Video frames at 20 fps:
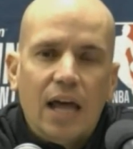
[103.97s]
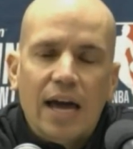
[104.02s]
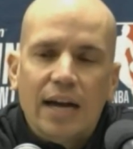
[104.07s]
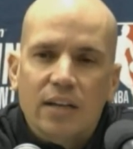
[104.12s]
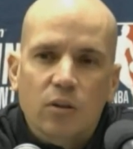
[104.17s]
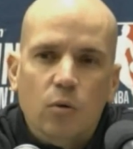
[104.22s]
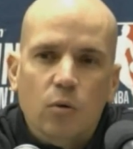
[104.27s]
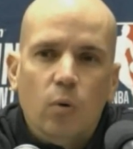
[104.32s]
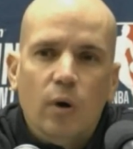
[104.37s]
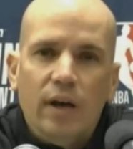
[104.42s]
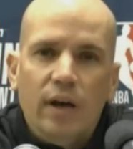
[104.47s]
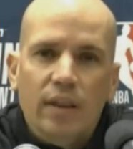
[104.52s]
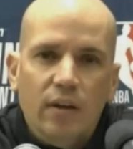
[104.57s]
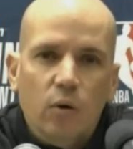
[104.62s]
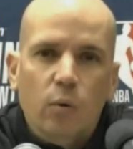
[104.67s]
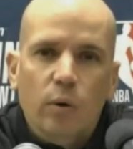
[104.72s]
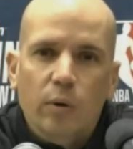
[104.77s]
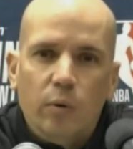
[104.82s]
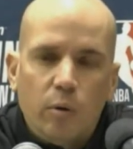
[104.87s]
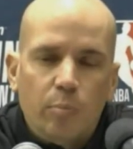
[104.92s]
I, I liked
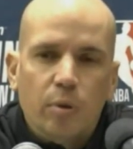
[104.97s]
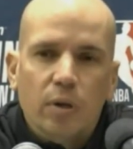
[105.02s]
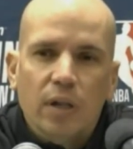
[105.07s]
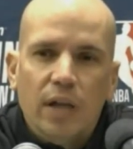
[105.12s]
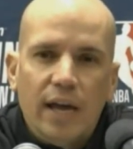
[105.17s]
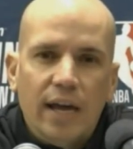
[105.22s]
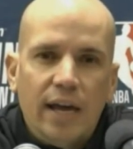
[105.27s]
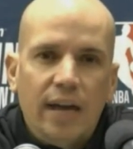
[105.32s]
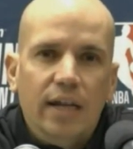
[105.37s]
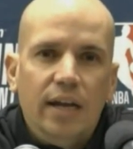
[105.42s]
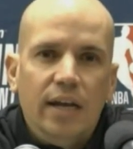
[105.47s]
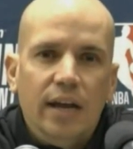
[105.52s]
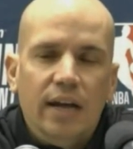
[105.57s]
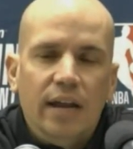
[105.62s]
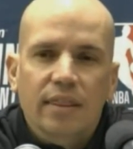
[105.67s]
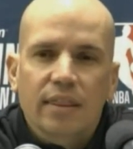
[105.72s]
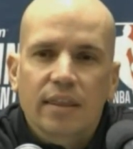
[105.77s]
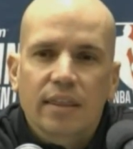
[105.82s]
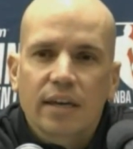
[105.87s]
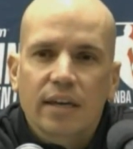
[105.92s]
the way that we were
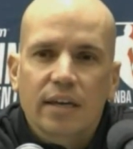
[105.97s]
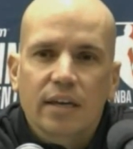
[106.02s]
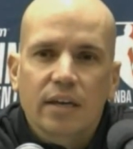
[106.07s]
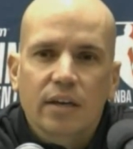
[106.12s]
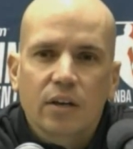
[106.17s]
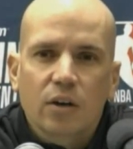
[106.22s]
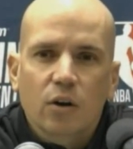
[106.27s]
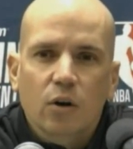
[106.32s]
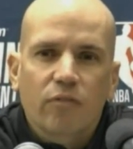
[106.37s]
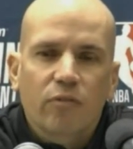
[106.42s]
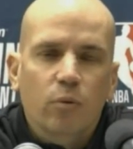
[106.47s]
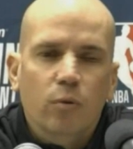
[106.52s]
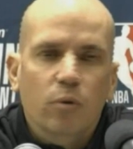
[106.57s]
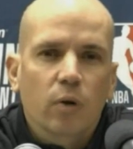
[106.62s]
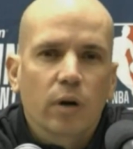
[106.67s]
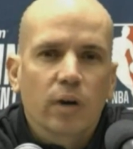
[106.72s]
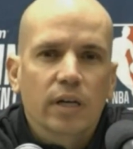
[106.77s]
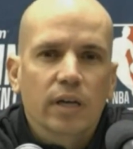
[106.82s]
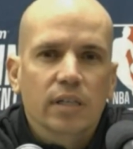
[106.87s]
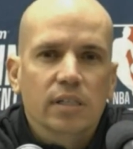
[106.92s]
playing it. And I think, you
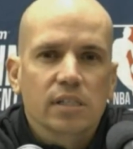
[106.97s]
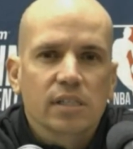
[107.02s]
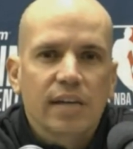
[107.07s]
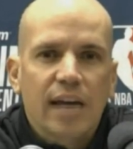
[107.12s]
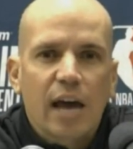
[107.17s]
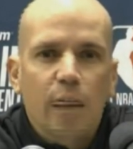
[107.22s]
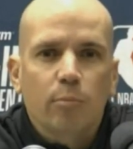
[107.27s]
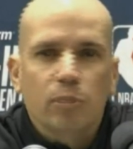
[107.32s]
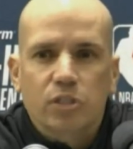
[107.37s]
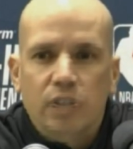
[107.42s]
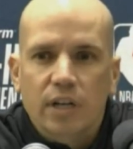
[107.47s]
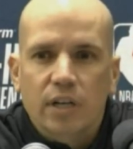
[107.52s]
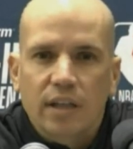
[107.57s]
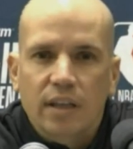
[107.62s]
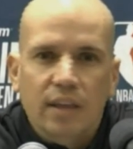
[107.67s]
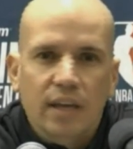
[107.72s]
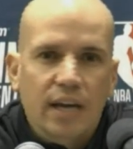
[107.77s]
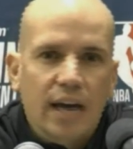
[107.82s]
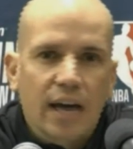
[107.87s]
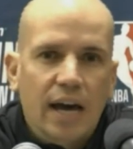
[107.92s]
know, if we want to
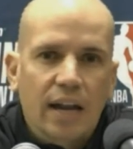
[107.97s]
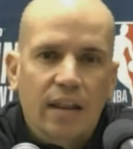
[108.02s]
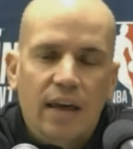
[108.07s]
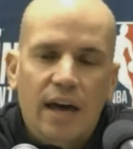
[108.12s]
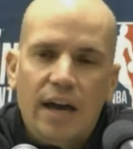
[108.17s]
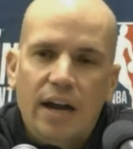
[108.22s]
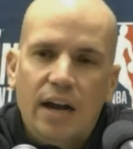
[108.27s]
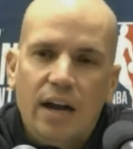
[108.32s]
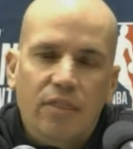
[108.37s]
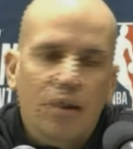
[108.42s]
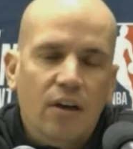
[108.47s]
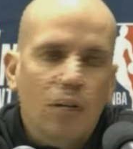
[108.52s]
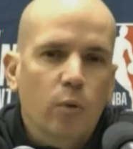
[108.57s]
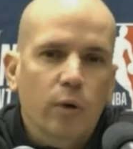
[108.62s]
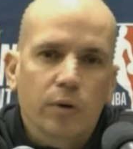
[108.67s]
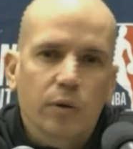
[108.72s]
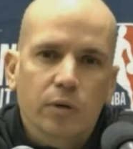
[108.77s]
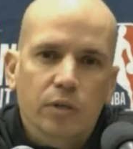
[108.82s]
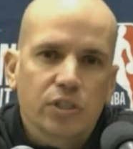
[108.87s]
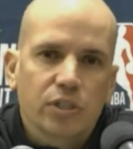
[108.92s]
establish anything out of
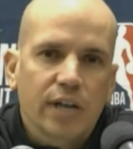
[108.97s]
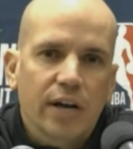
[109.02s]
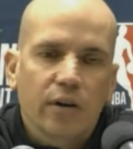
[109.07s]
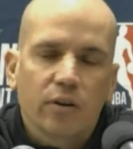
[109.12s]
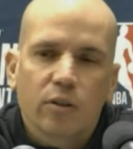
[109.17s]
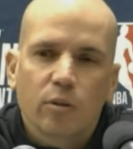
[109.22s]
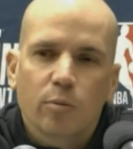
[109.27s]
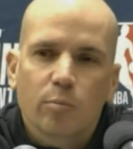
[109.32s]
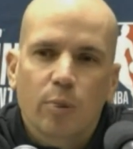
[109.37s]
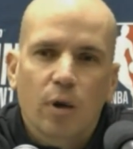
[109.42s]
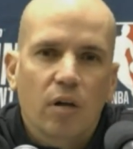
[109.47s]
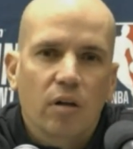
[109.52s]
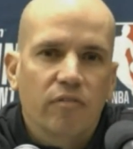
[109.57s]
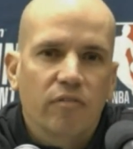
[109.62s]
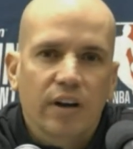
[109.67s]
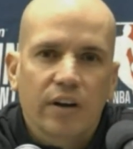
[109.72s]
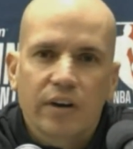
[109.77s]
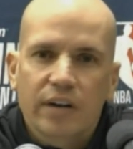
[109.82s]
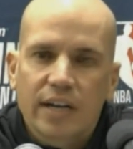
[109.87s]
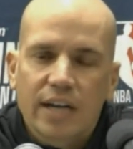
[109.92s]
that, I thought we were sharing
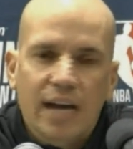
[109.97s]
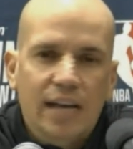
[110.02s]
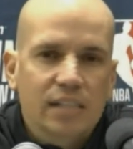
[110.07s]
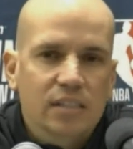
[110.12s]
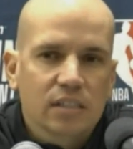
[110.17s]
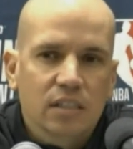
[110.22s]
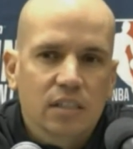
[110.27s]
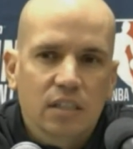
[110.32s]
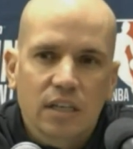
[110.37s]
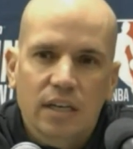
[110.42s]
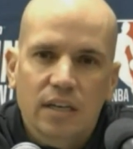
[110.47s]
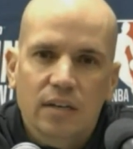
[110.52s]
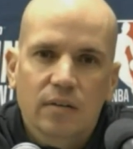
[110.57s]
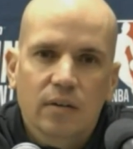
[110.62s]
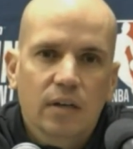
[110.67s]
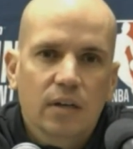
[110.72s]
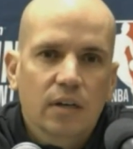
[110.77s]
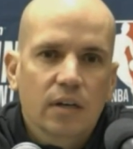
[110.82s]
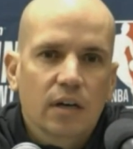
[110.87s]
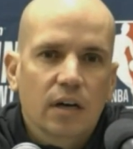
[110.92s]
the ball very
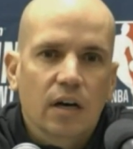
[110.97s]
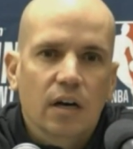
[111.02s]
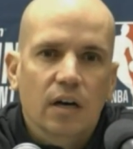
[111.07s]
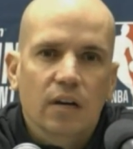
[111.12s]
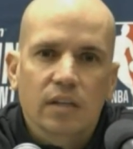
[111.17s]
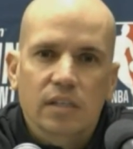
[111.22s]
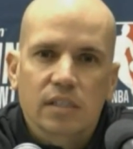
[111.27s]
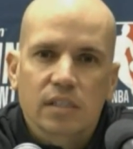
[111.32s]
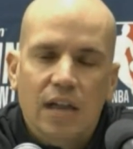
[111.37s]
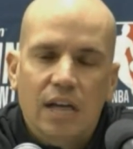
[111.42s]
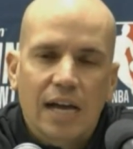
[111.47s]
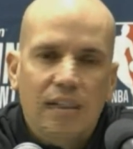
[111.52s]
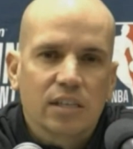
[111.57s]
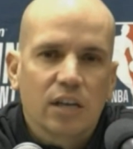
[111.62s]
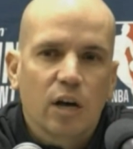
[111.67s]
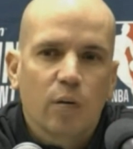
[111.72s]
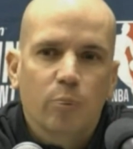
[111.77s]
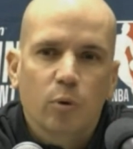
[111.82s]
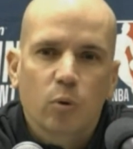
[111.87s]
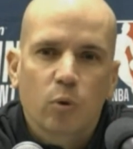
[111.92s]
nicely uh,
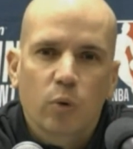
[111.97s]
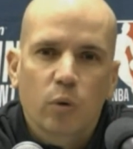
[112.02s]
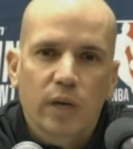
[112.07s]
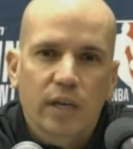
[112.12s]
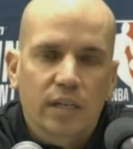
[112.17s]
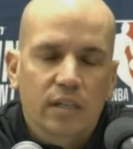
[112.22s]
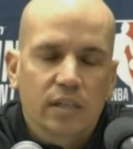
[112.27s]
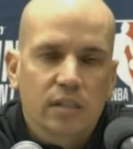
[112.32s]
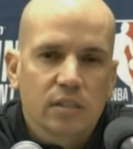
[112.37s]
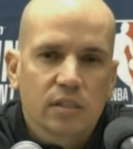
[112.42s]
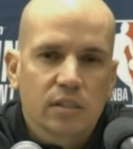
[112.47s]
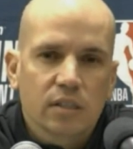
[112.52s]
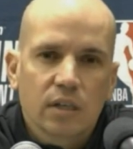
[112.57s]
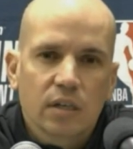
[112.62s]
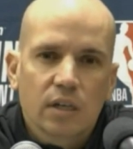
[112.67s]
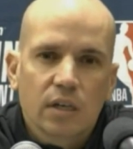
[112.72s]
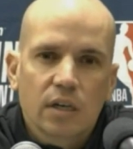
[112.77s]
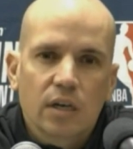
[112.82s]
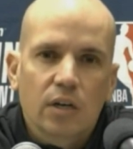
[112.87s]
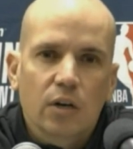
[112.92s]
these last couple
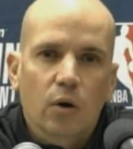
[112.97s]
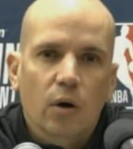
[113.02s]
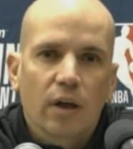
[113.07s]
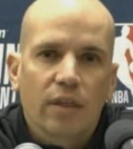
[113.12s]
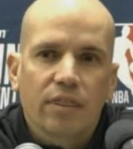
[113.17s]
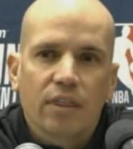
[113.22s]
weeks.